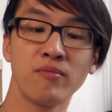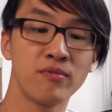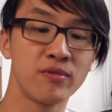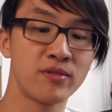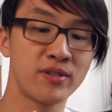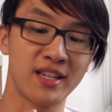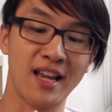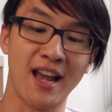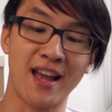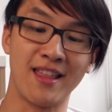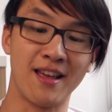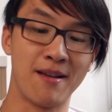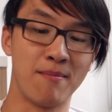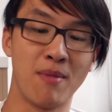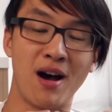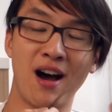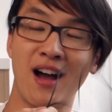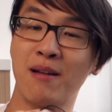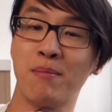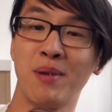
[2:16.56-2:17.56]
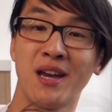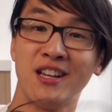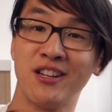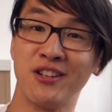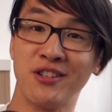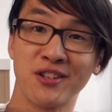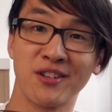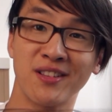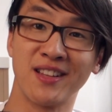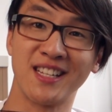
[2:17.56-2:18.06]
say that my
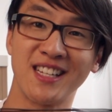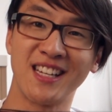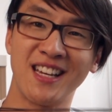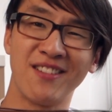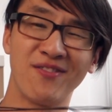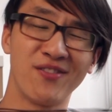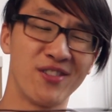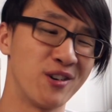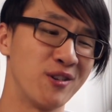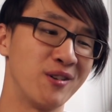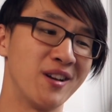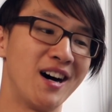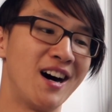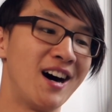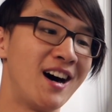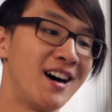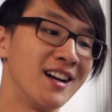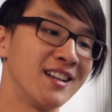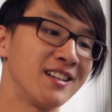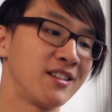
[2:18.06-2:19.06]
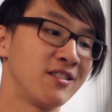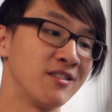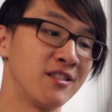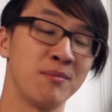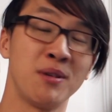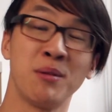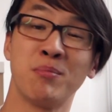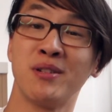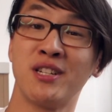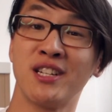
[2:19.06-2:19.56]
opinions on this earphone aren't going
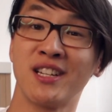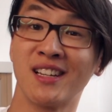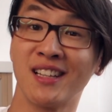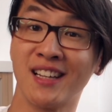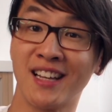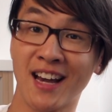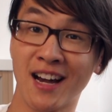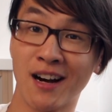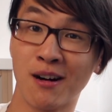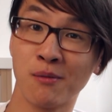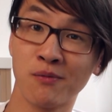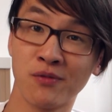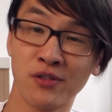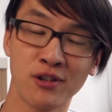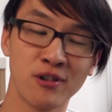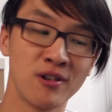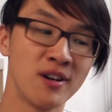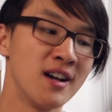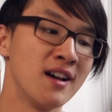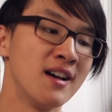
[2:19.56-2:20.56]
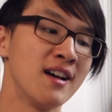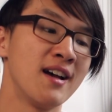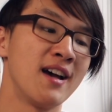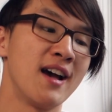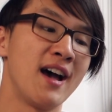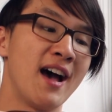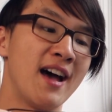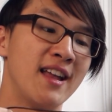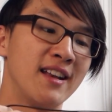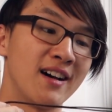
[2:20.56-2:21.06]
to be particularly helpful,
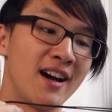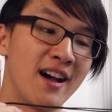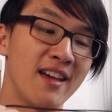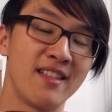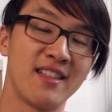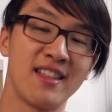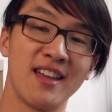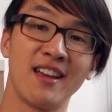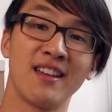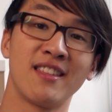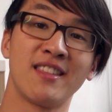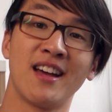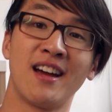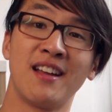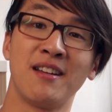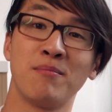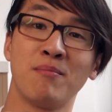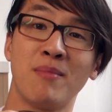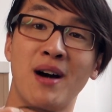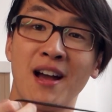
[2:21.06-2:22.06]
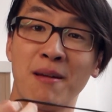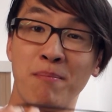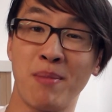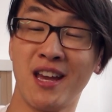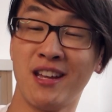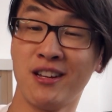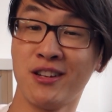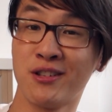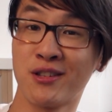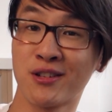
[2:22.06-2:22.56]
and I think that my
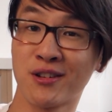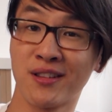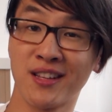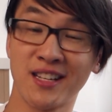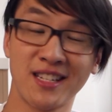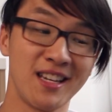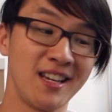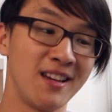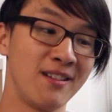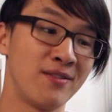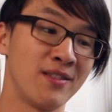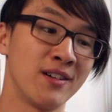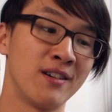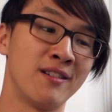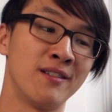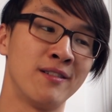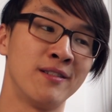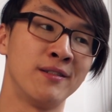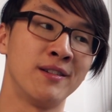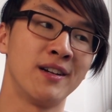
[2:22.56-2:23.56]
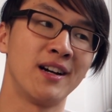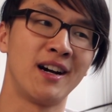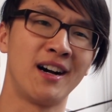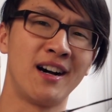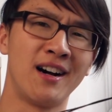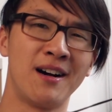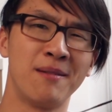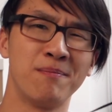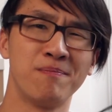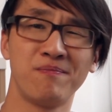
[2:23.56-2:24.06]
opinions on this earphone
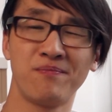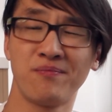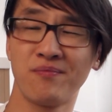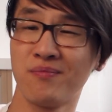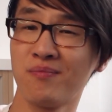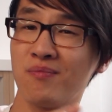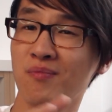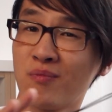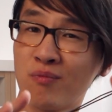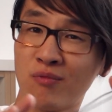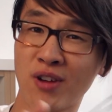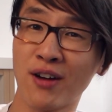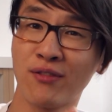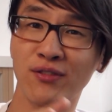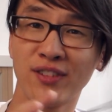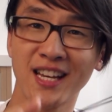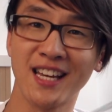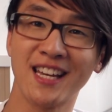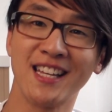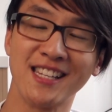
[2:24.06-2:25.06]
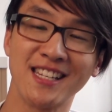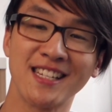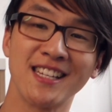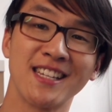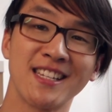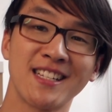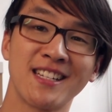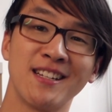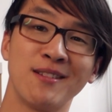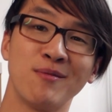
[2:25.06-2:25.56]
are roughly
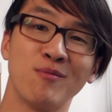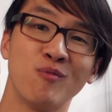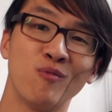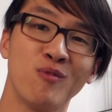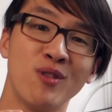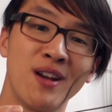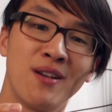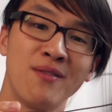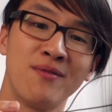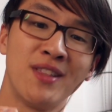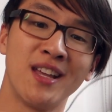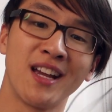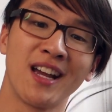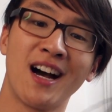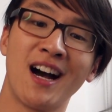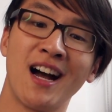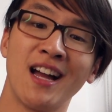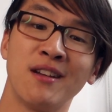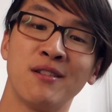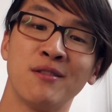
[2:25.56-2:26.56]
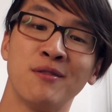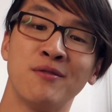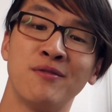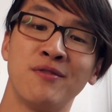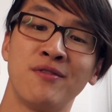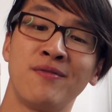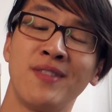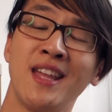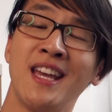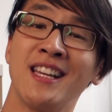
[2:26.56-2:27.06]
consistent with the kind of
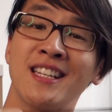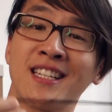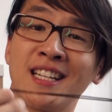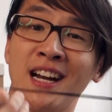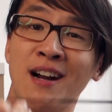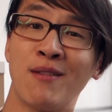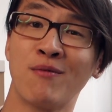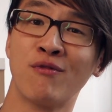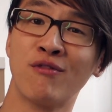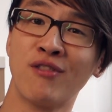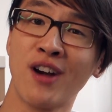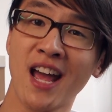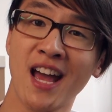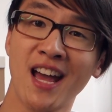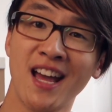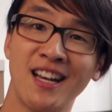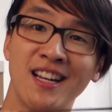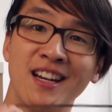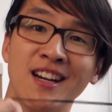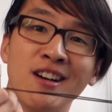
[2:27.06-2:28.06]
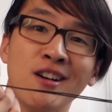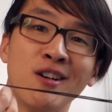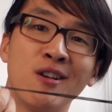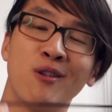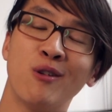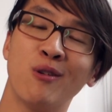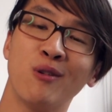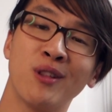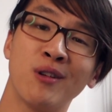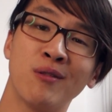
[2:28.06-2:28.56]
things that I've read
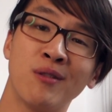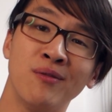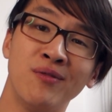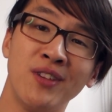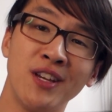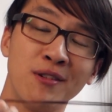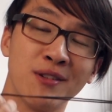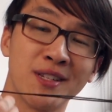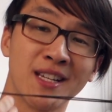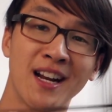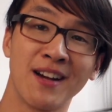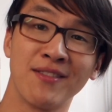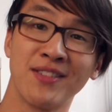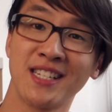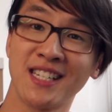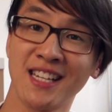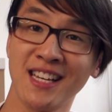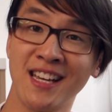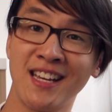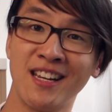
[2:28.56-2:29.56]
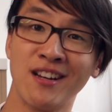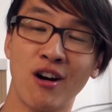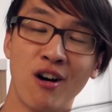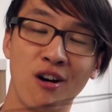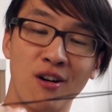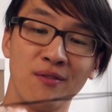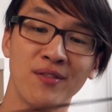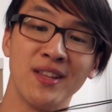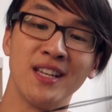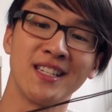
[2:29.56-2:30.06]
or the reviews that I've seen
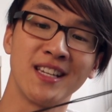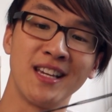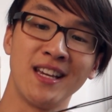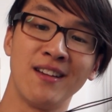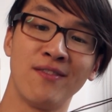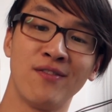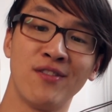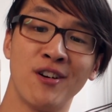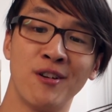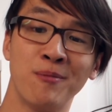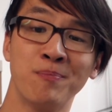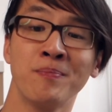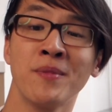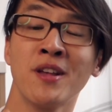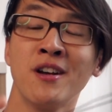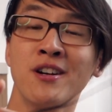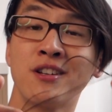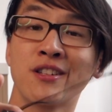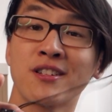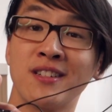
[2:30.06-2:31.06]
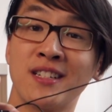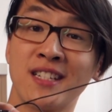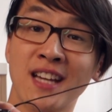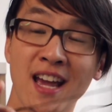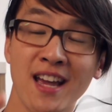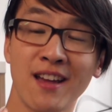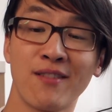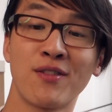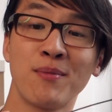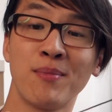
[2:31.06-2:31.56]
of this earphone. So
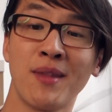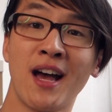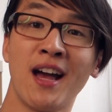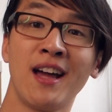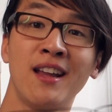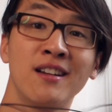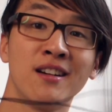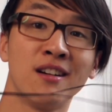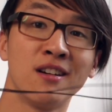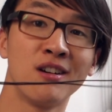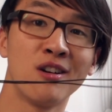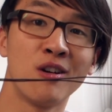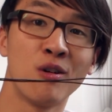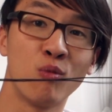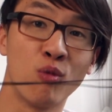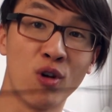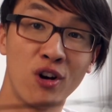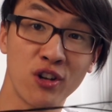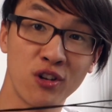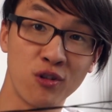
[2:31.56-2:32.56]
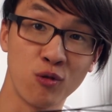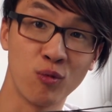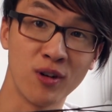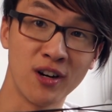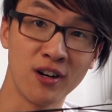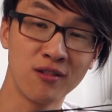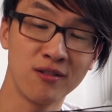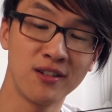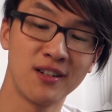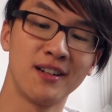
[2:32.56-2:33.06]
take from that what you
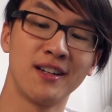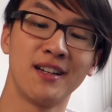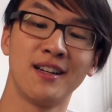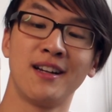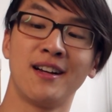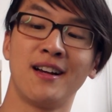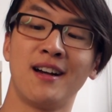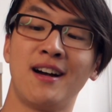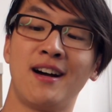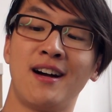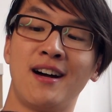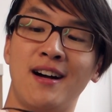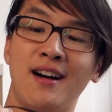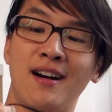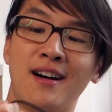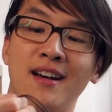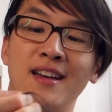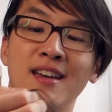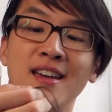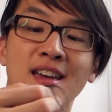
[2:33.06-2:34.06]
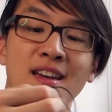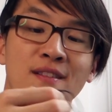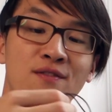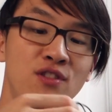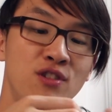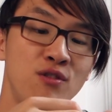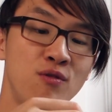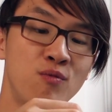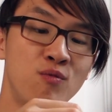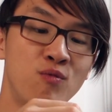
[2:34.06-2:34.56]
will.
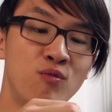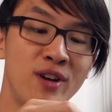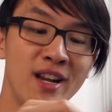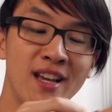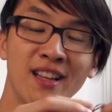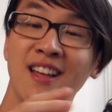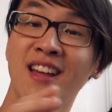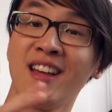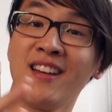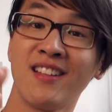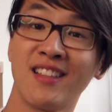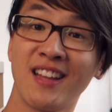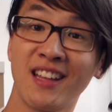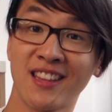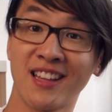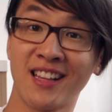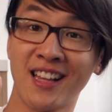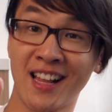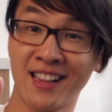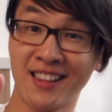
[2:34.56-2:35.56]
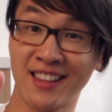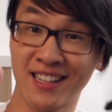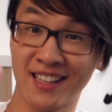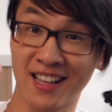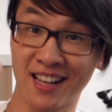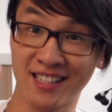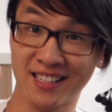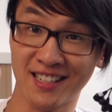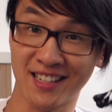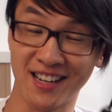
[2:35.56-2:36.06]
If you really think
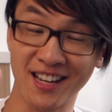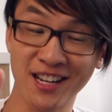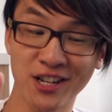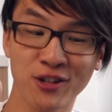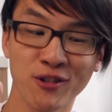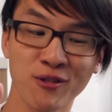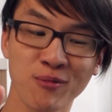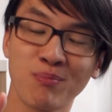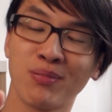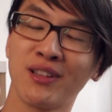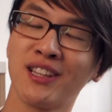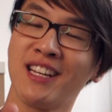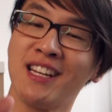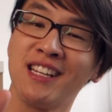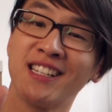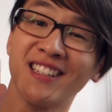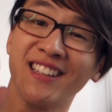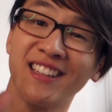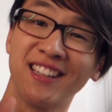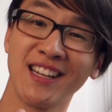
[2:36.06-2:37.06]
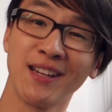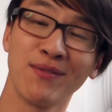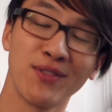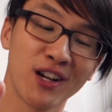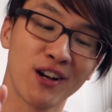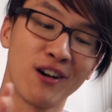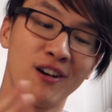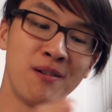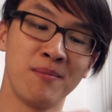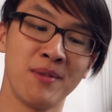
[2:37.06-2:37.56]
that's an issue, please leave
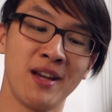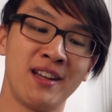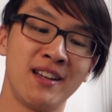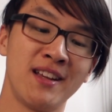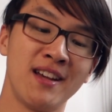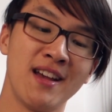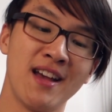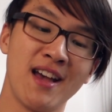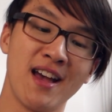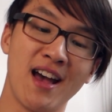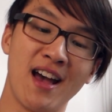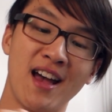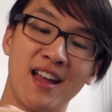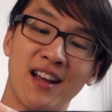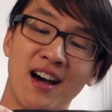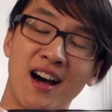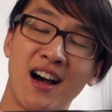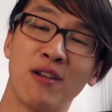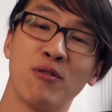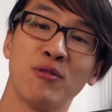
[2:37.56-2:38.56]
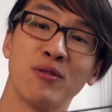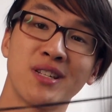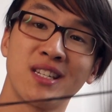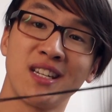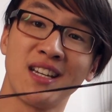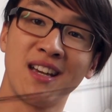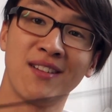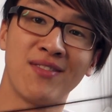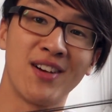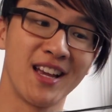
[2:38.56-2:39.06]
a comment and I will
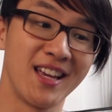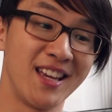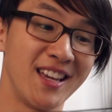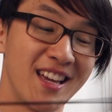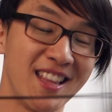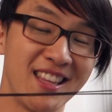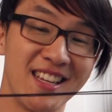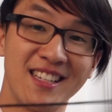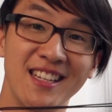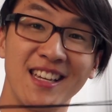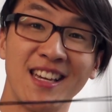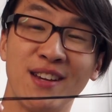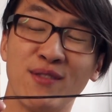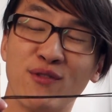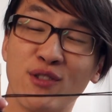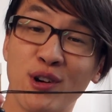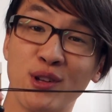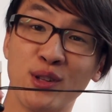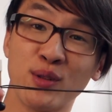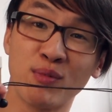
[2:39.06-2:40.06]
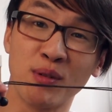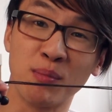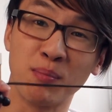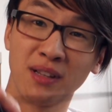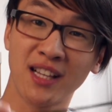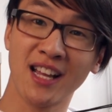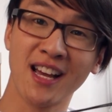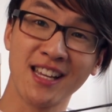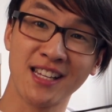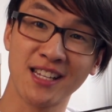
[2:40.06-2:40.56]
see if I can get these earphones
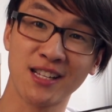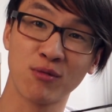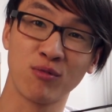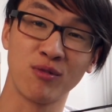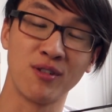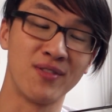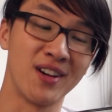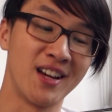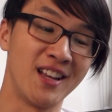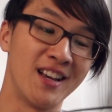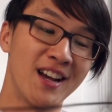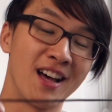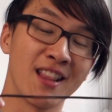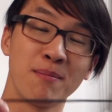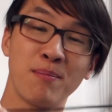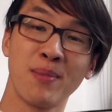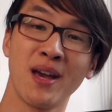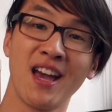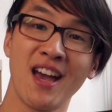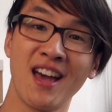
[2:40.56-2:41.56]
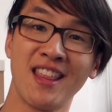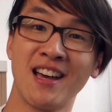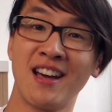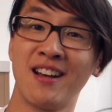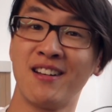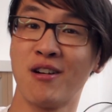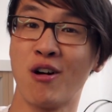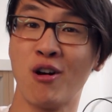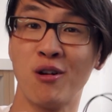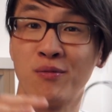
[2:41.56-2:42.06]
replaced with another pair
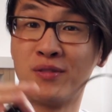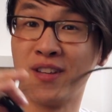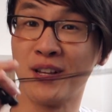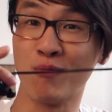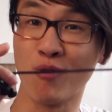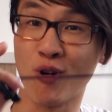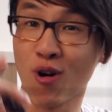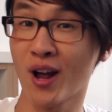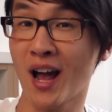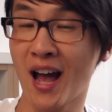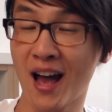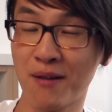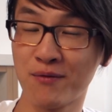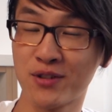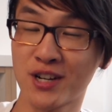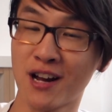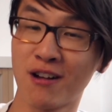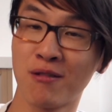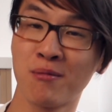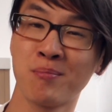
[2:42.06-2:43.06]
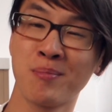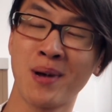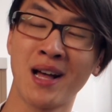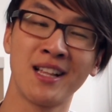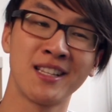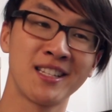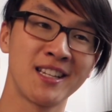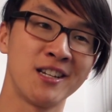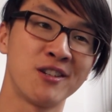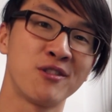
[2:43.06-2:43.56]
that hopefully won't have channel
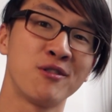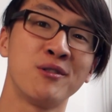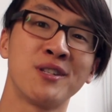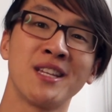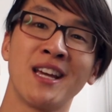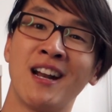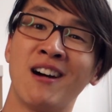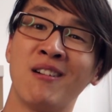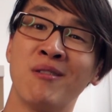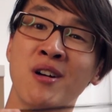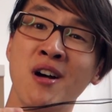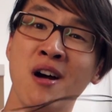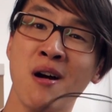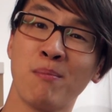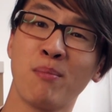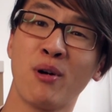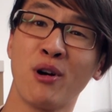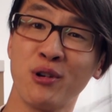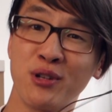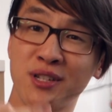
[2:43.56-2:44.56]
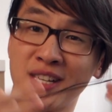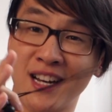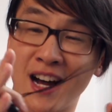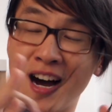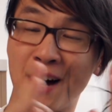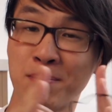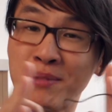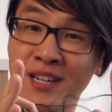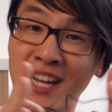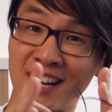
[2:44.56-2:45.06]
imbalance issues, and I'll post an
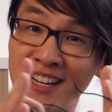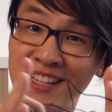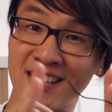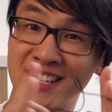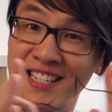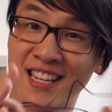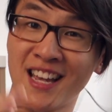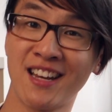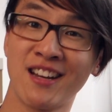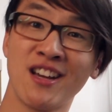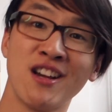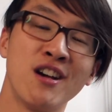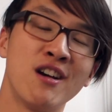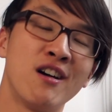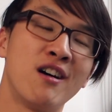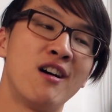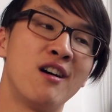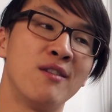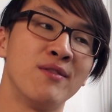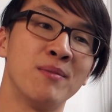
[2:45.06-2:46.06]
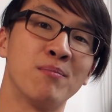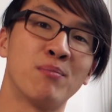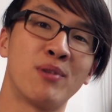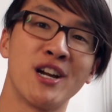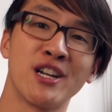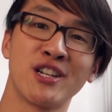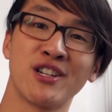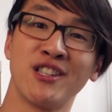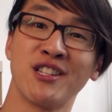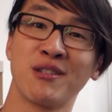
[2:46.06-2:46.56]
updated set of
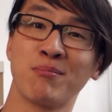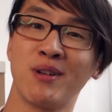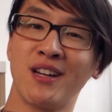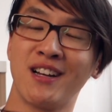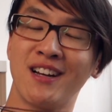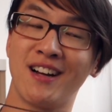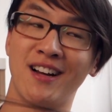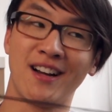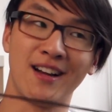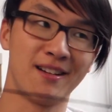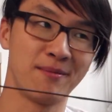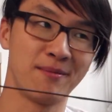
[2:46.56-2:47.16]
impressions, but